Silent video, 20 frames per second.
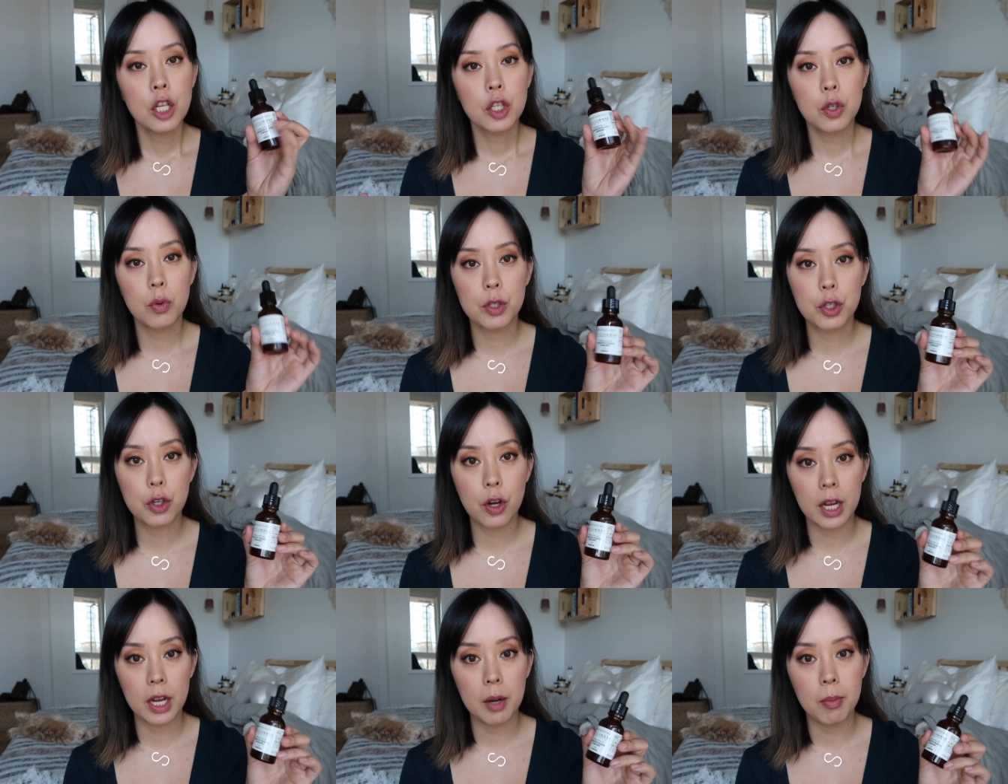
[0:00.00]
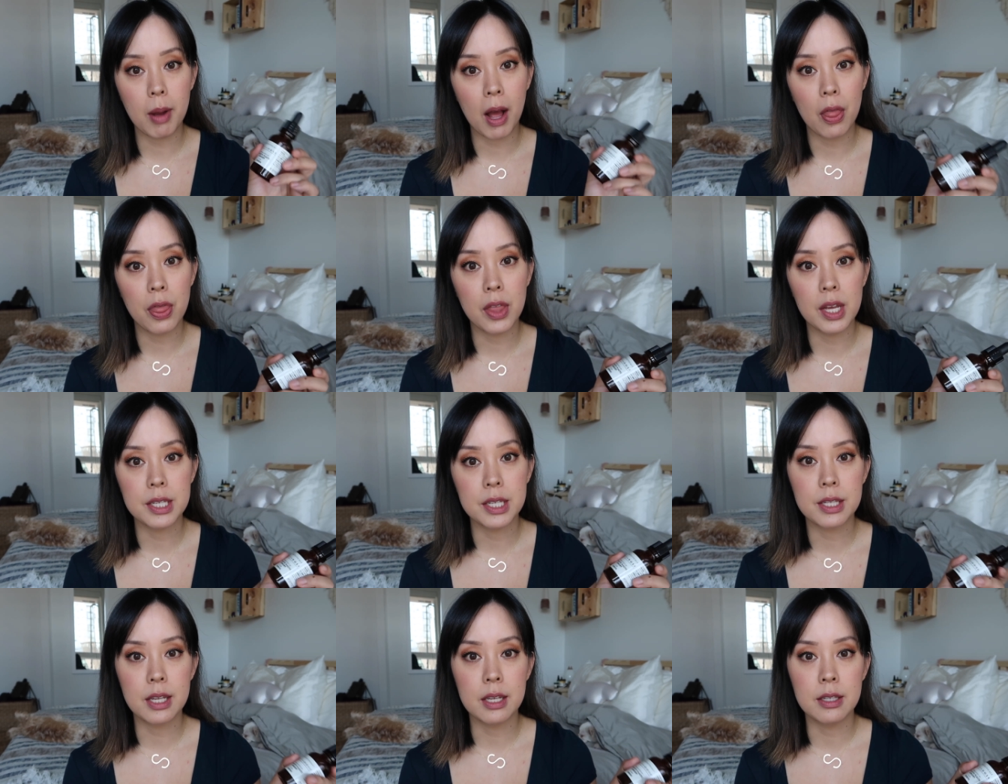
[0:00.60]
so what's great about
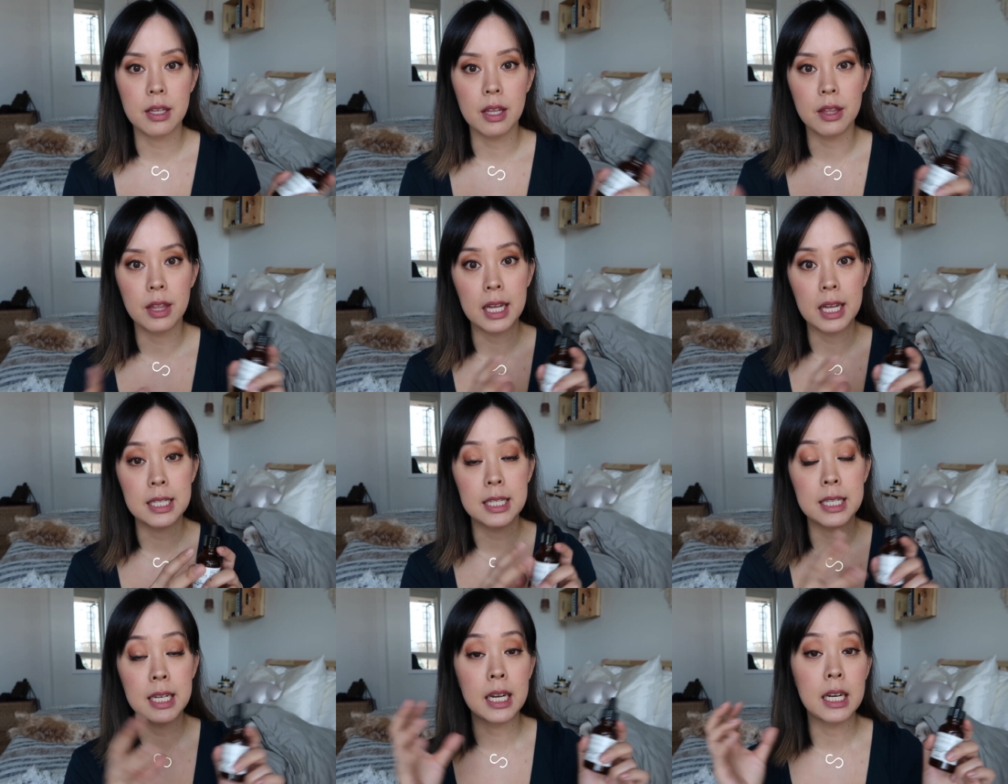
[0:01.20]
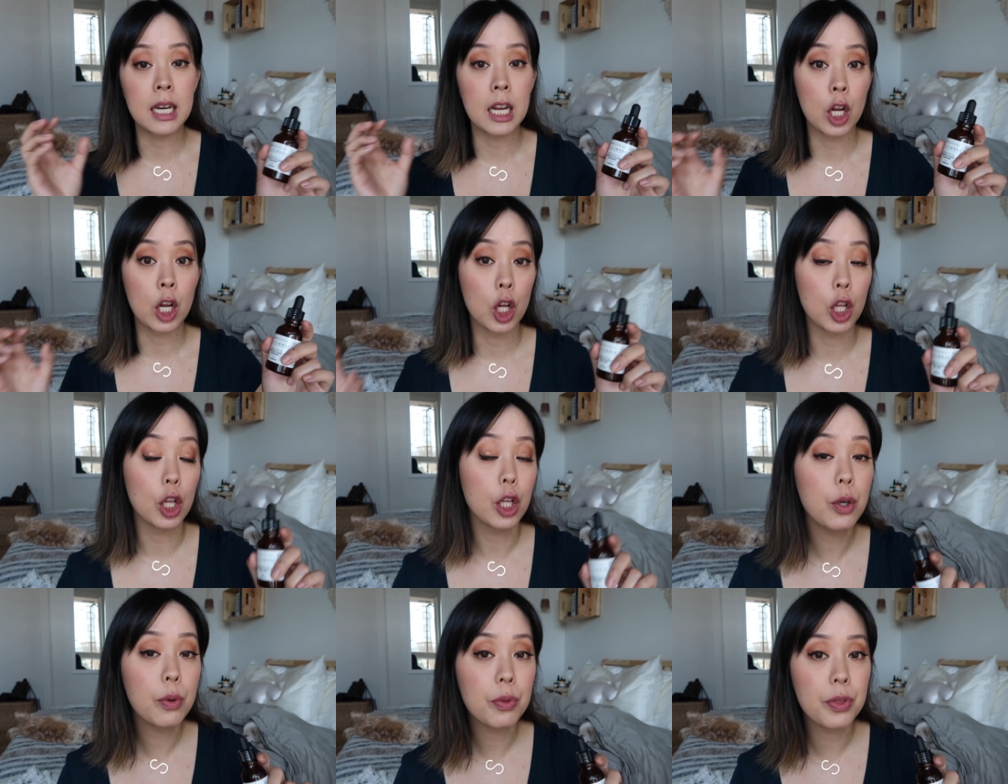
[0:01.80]
this is that they didn't
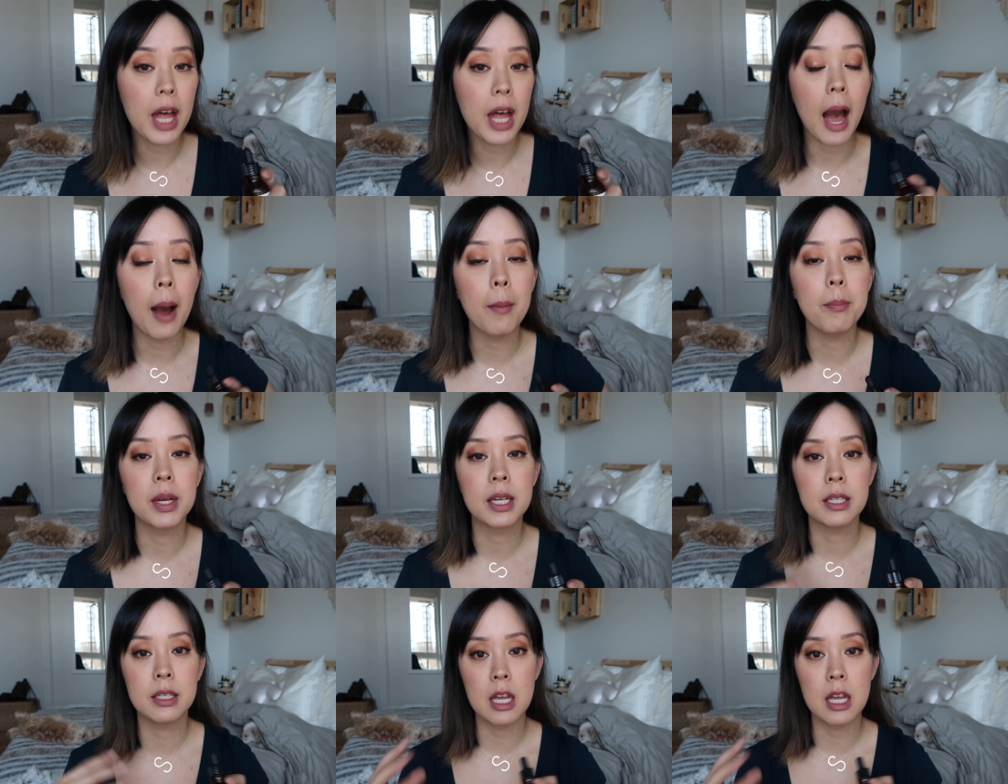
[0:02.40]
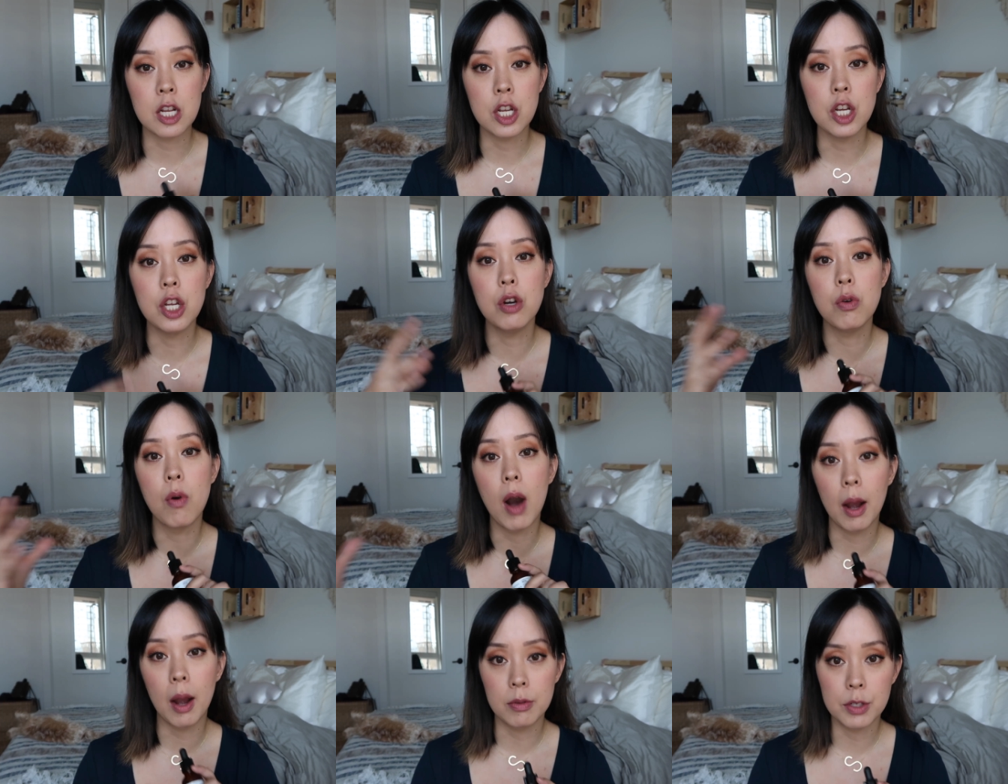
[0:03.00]
include that because they
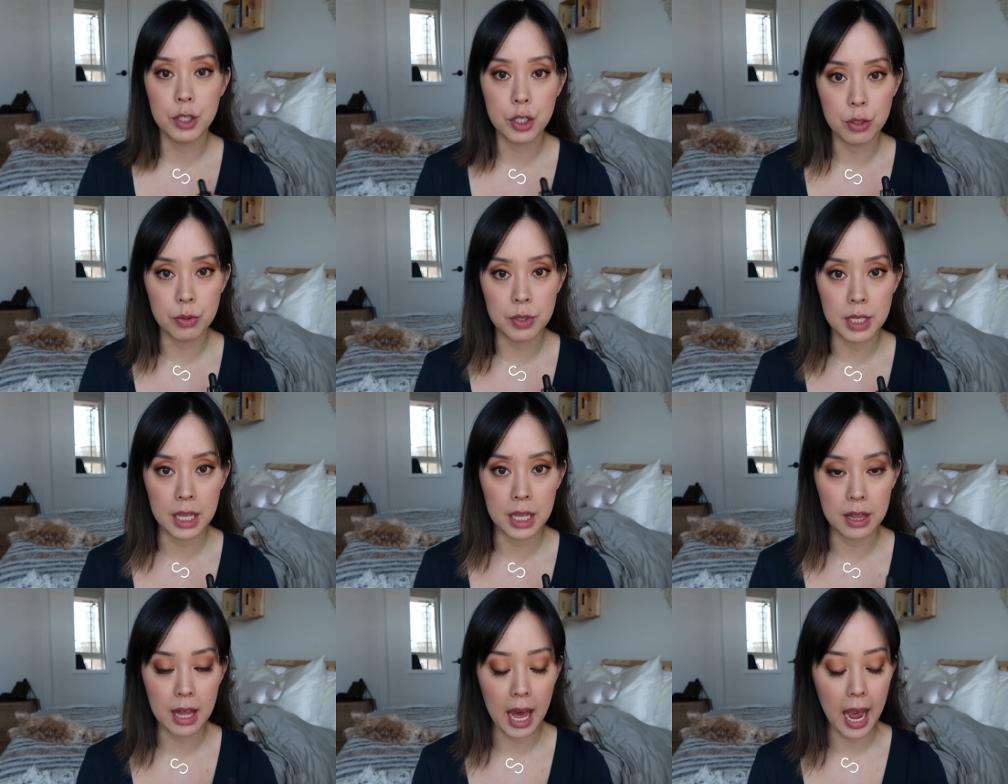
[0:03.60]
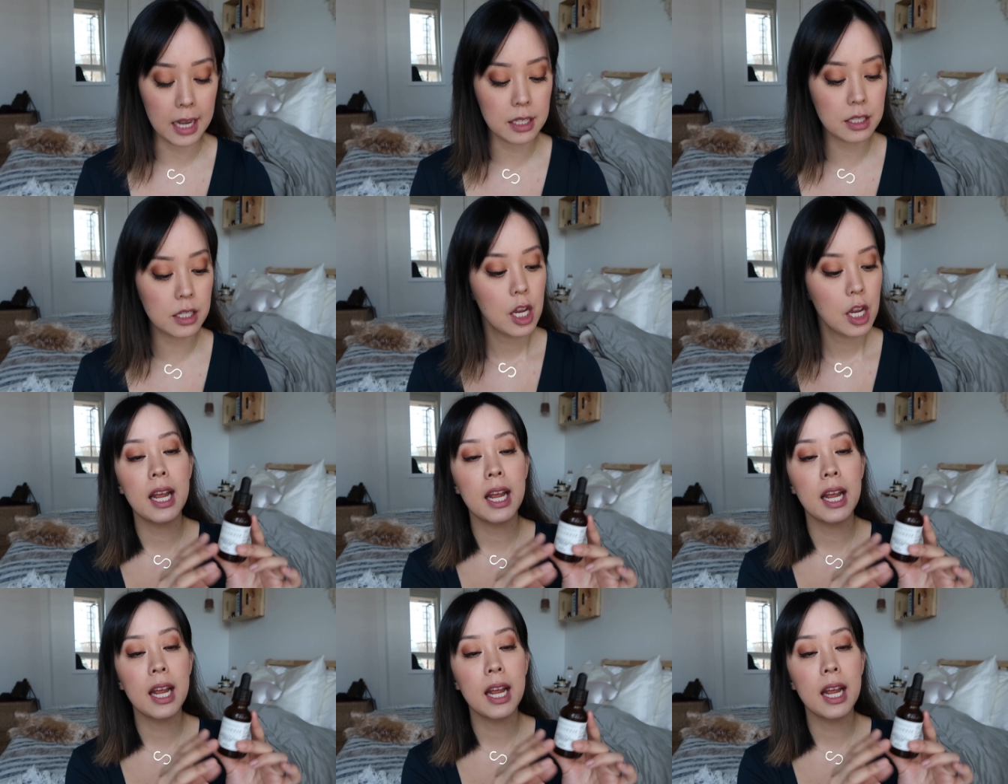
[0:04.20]
knew I was using that.